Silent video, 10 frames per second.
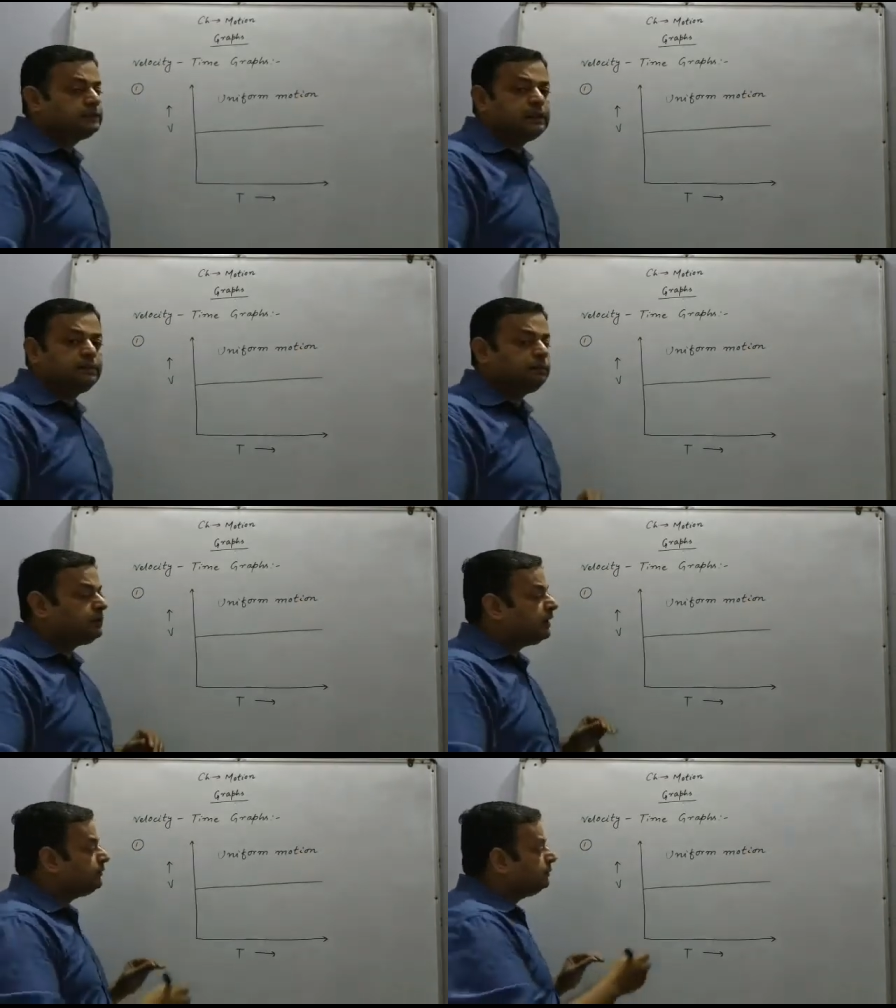Such type of
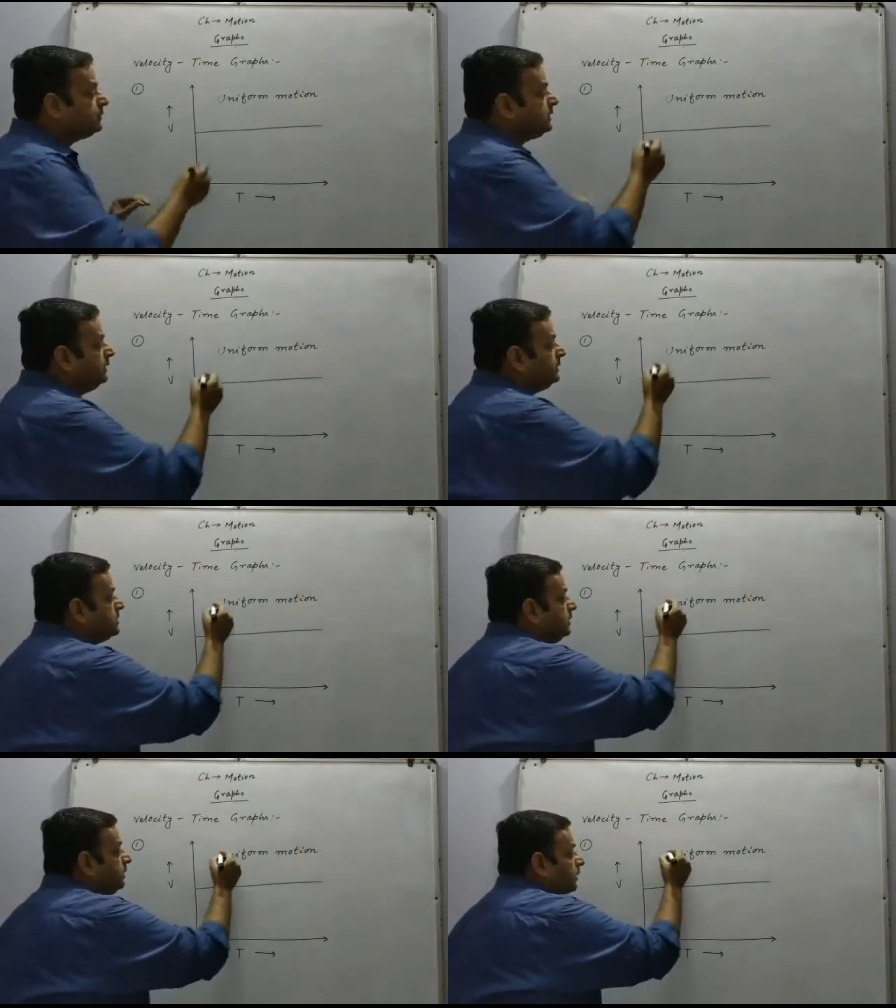graph represents
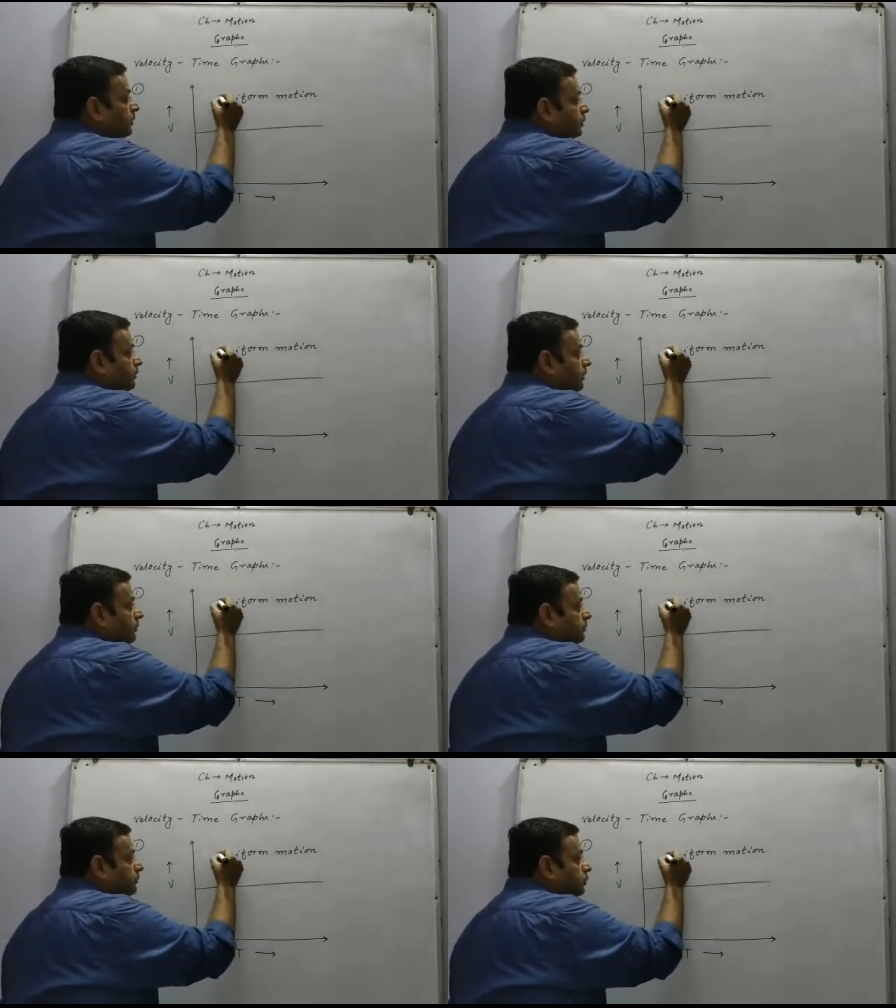
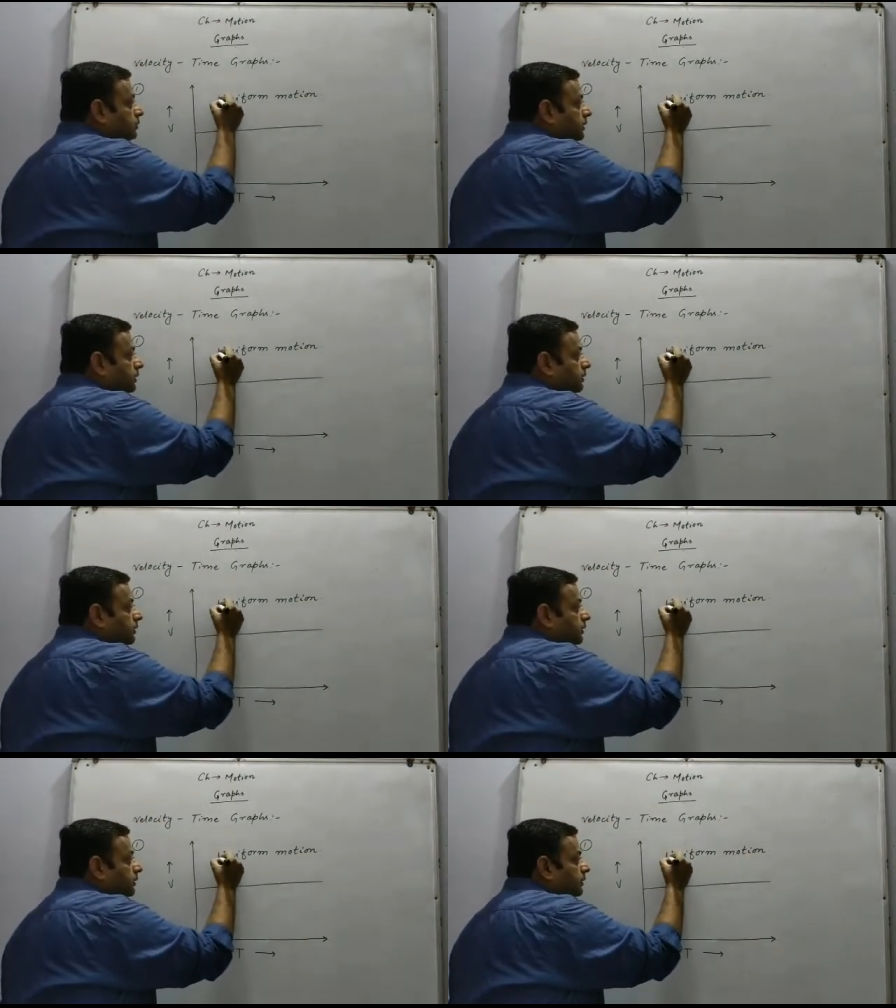uniform motion
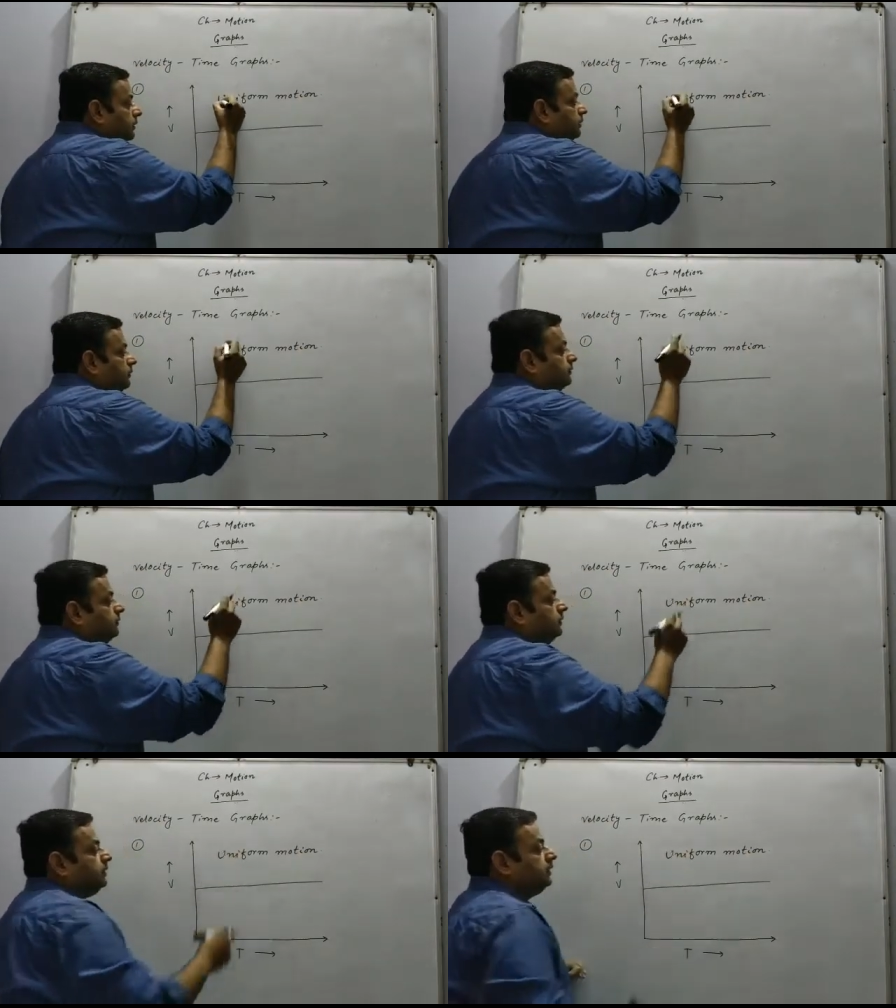
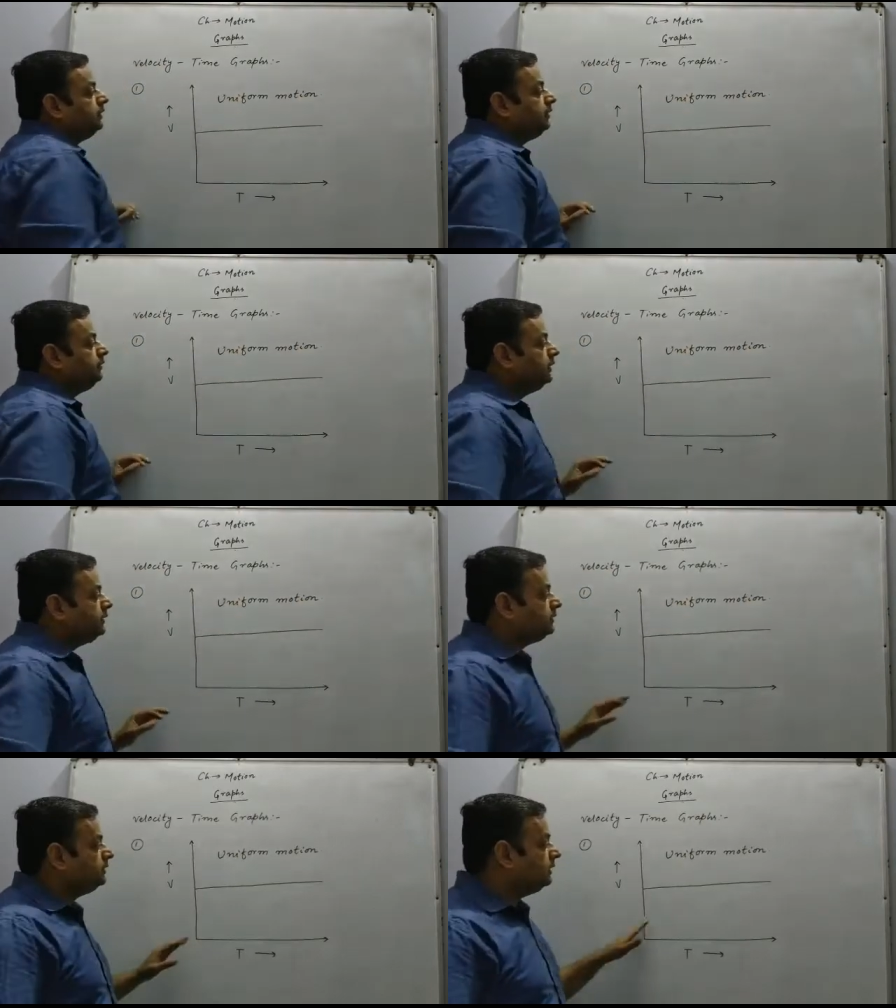in
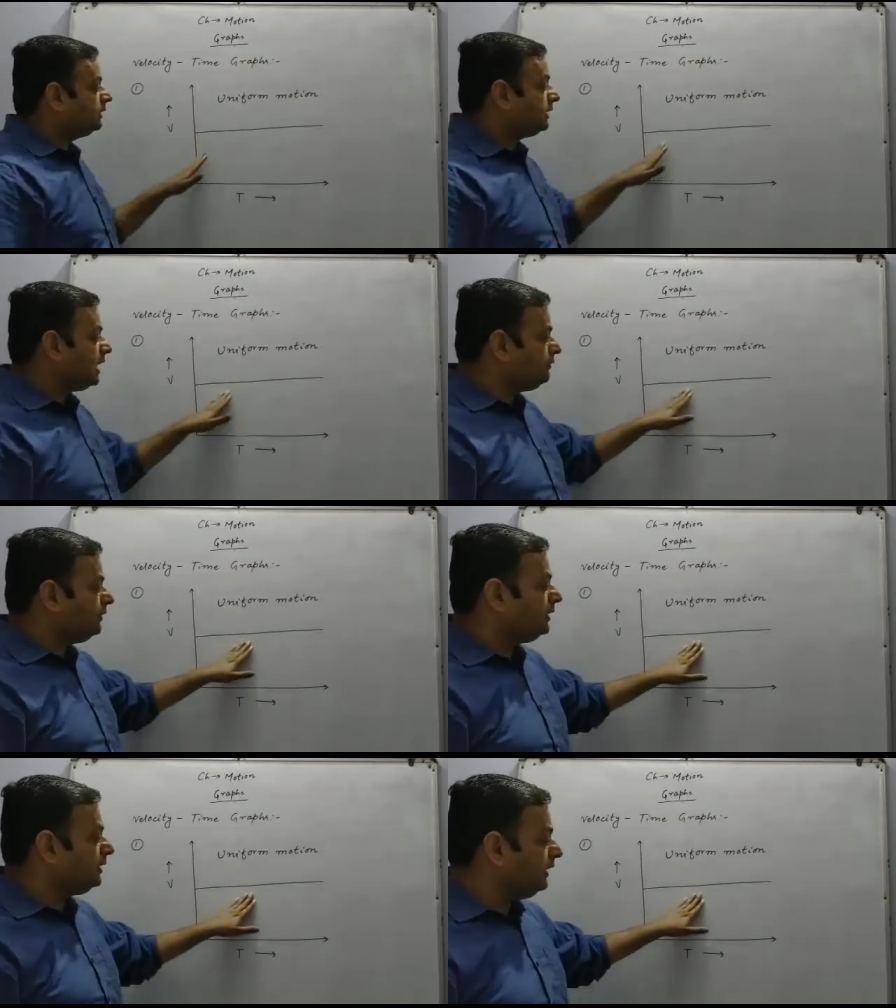which the graph
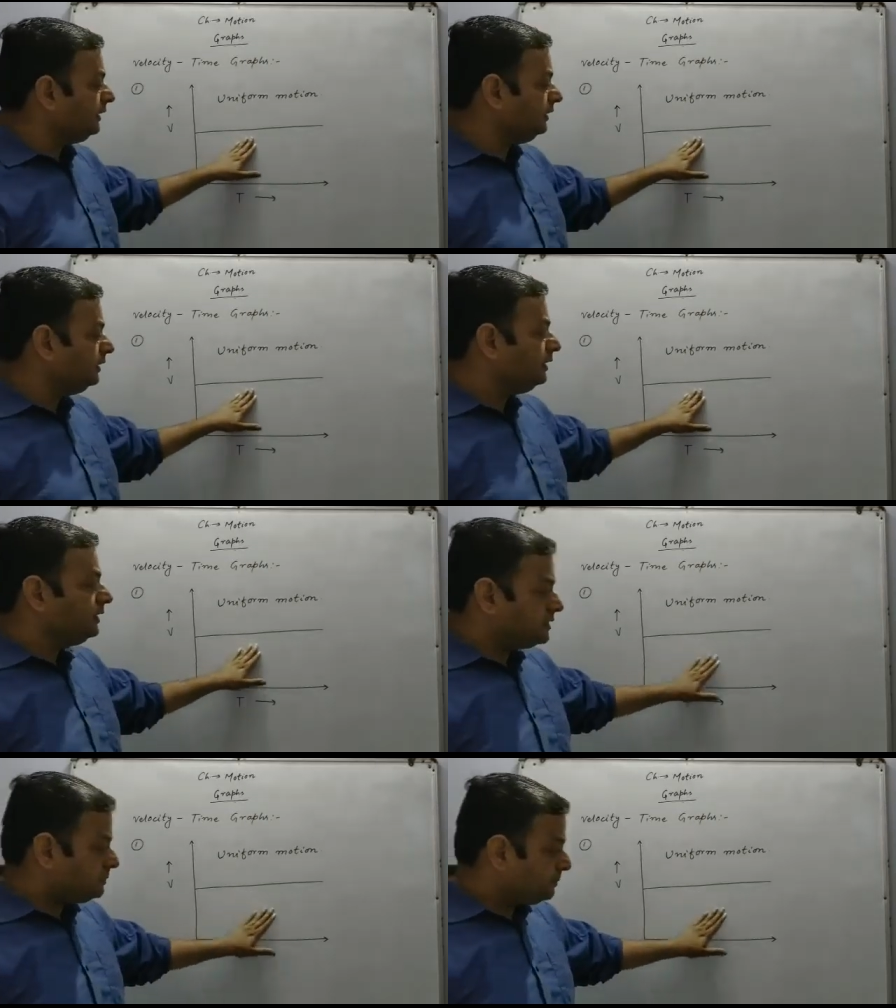line
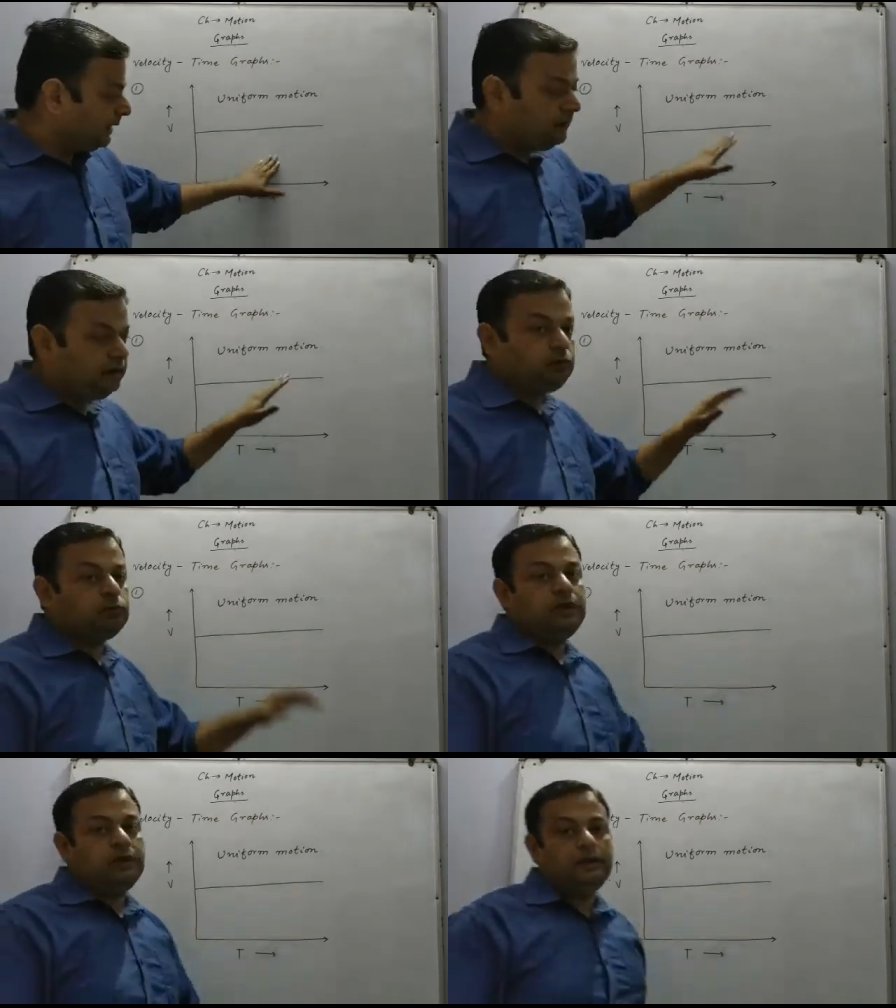is parallel
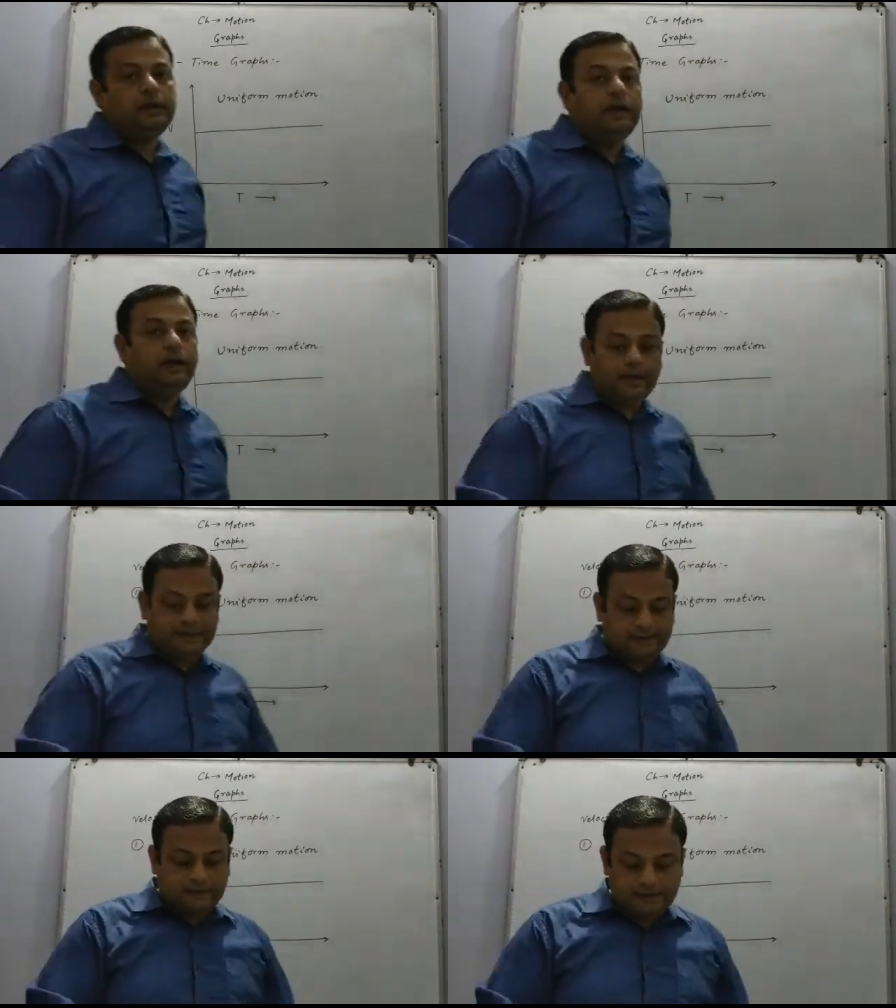to the
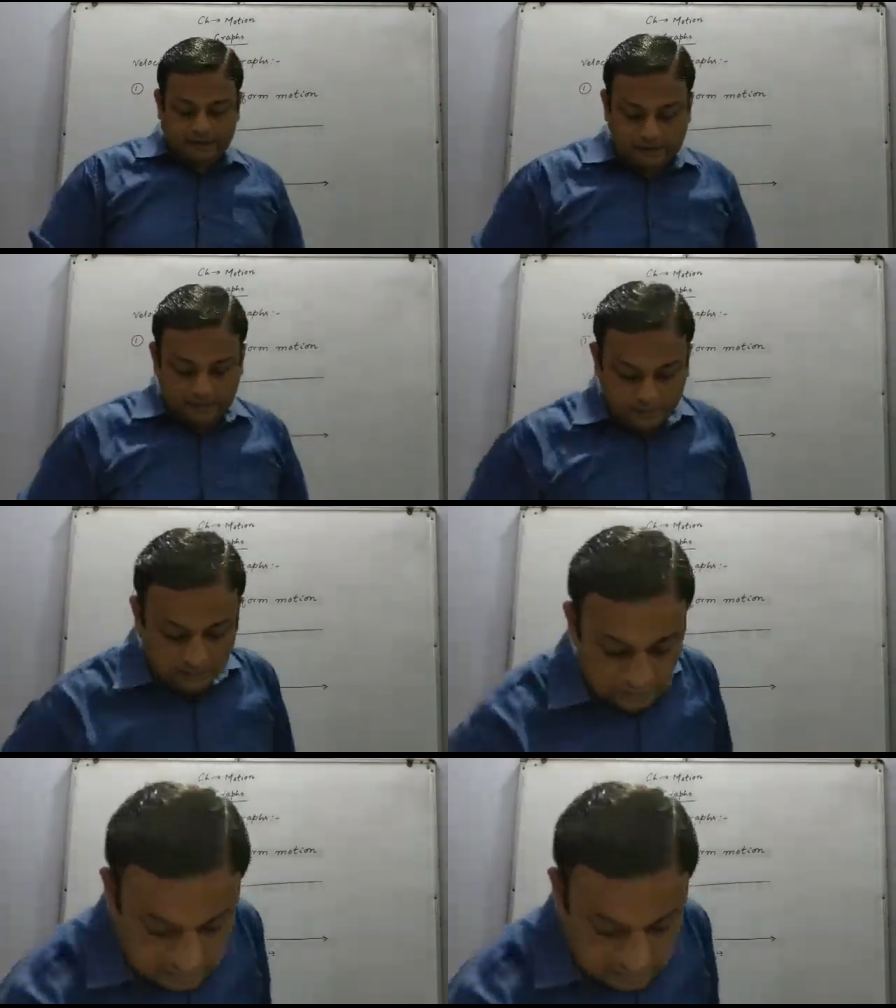x-axis.